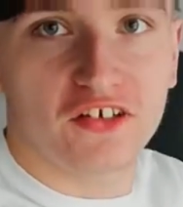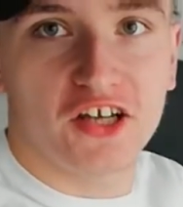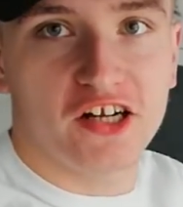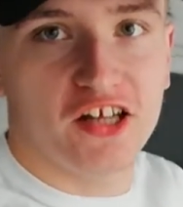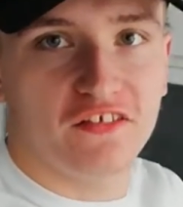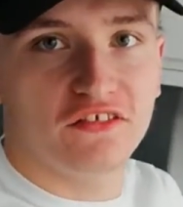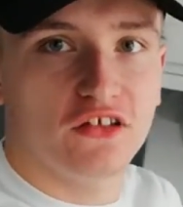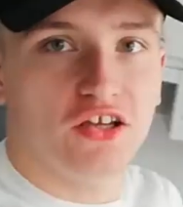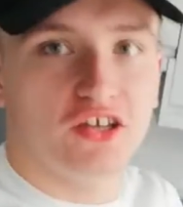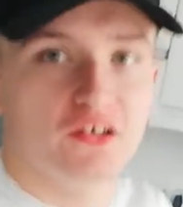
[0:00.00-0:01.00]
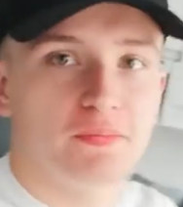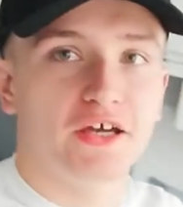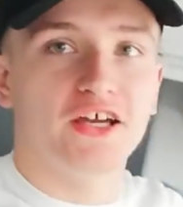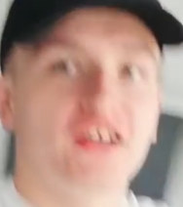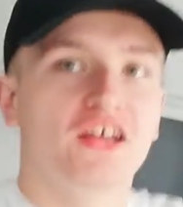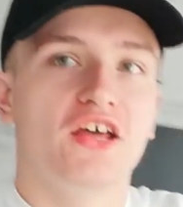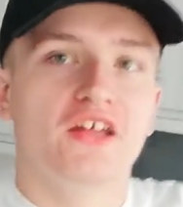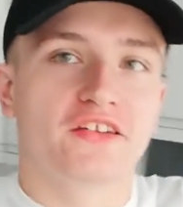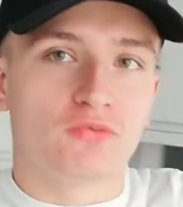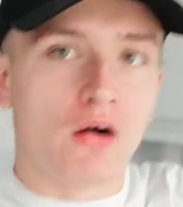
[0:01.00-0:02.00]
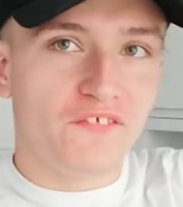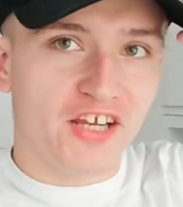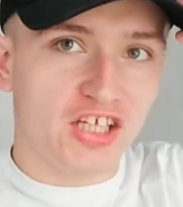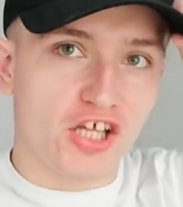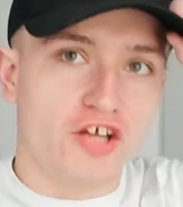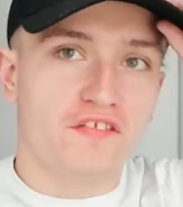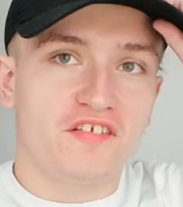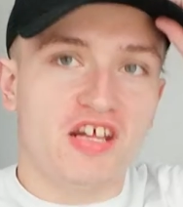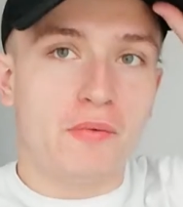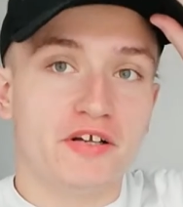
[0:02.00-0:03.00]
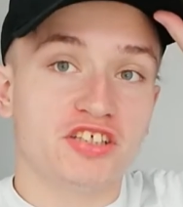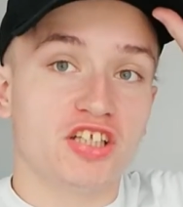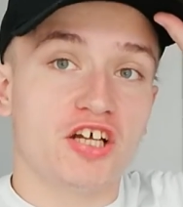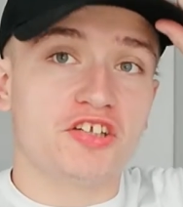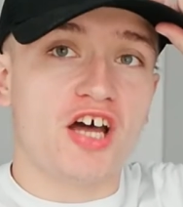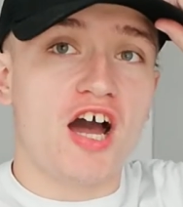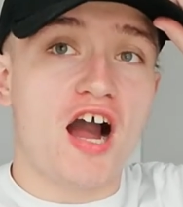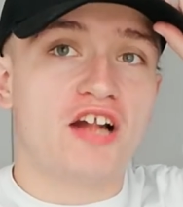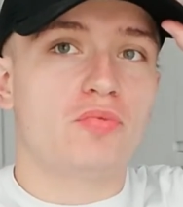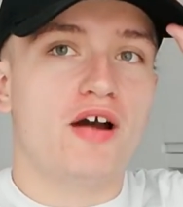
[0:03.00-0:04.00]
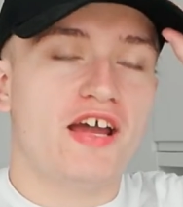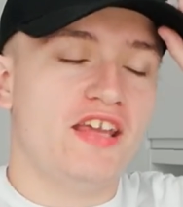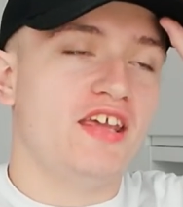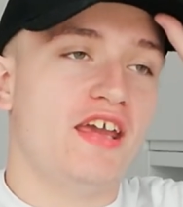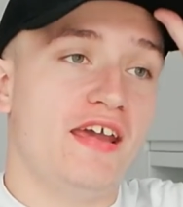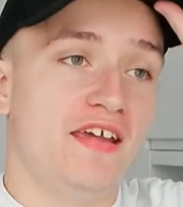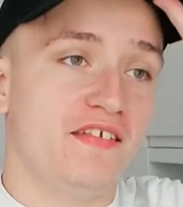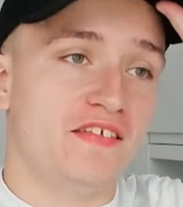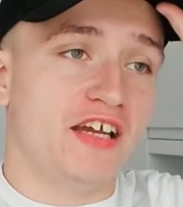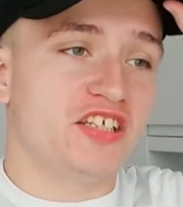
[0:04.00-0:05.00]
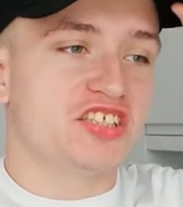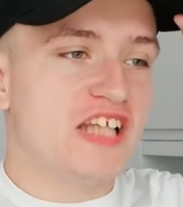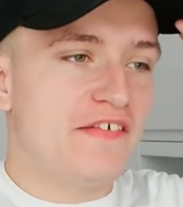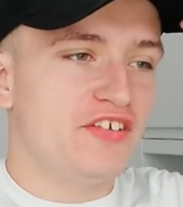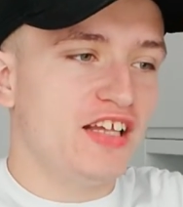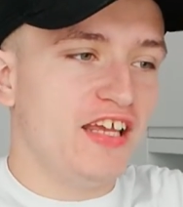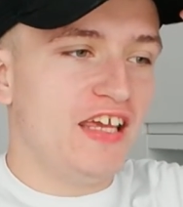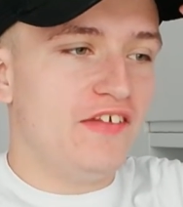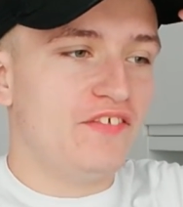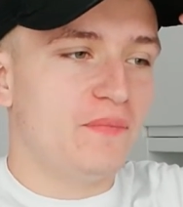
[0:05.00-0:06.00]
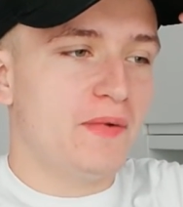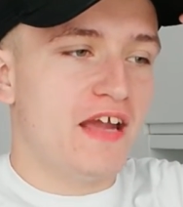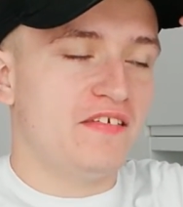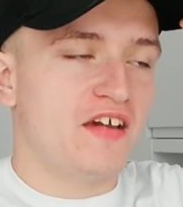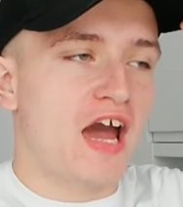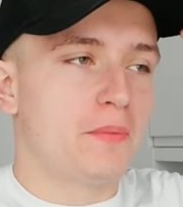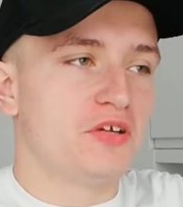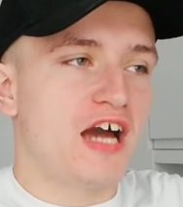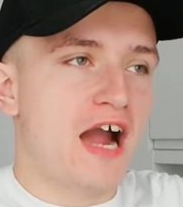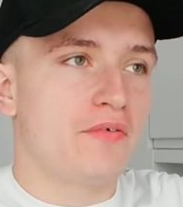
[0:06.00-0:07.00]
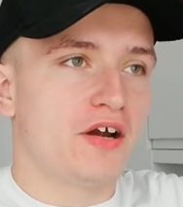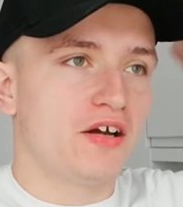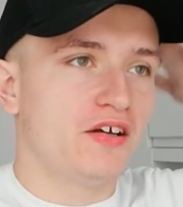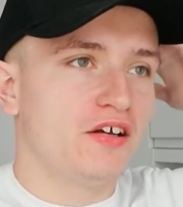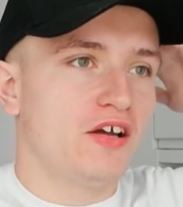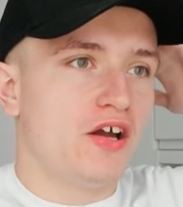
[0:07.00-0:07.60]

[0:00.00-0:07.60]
good as new, but the one thing I learned today, which I learned the hard way, is that you should never leave spaghetti carbonara